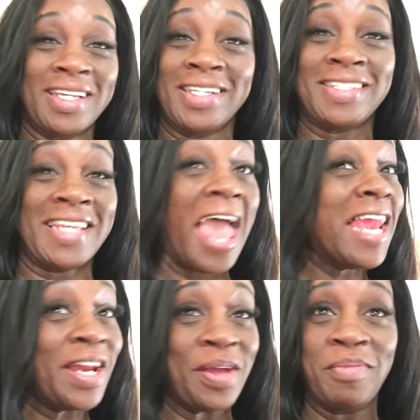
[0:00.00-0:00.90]
Good
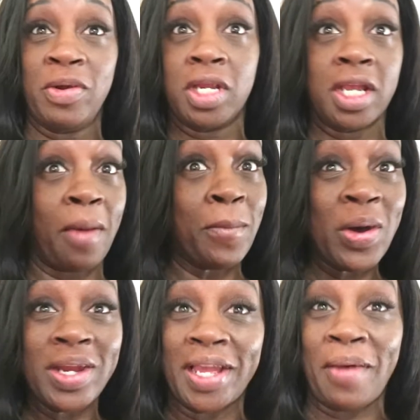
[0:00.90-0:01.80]
Saturday morning. Good
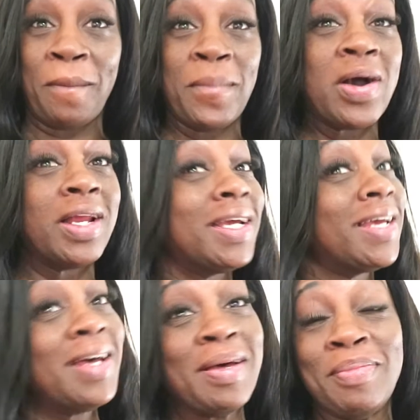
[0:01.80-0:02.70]
morning. Good morning.
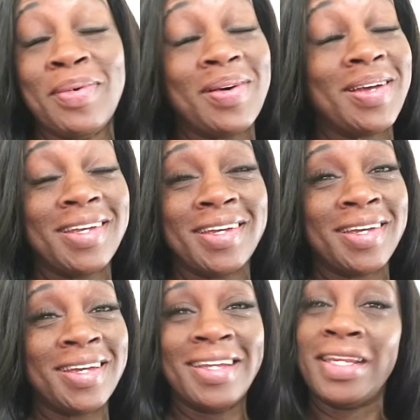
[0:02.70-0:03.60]
Good
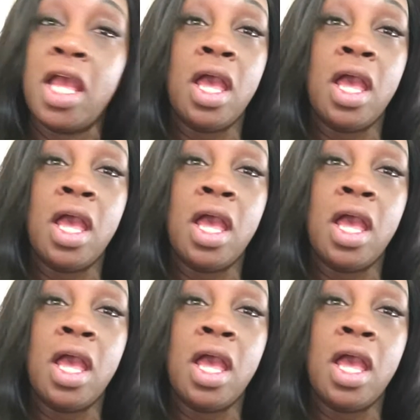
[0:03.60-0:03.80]
morning.